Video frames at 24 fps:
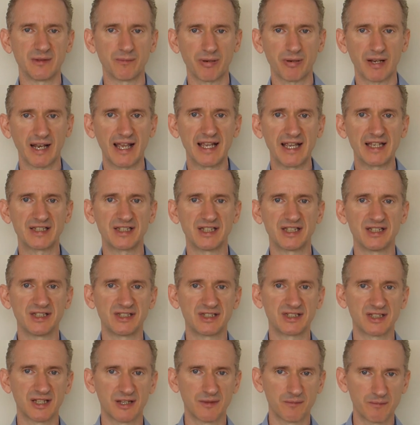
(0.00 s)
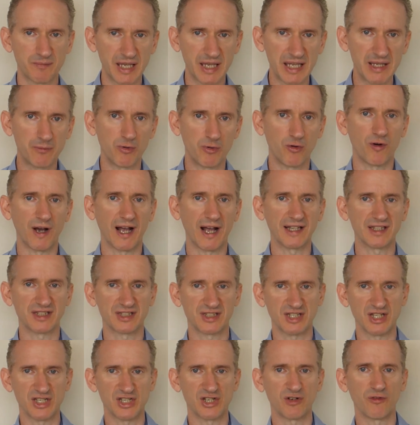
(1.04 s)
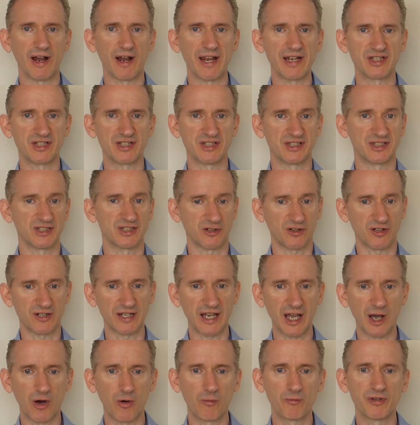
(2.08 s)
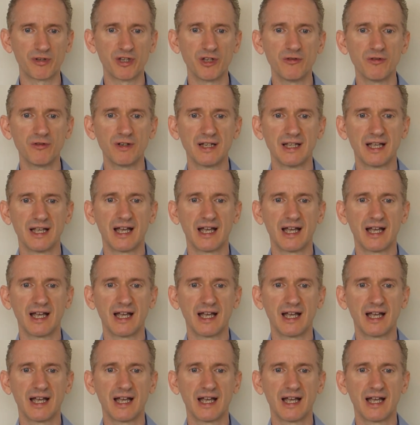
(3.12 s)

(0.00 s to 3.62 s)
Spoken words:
places, people and situations that could help you.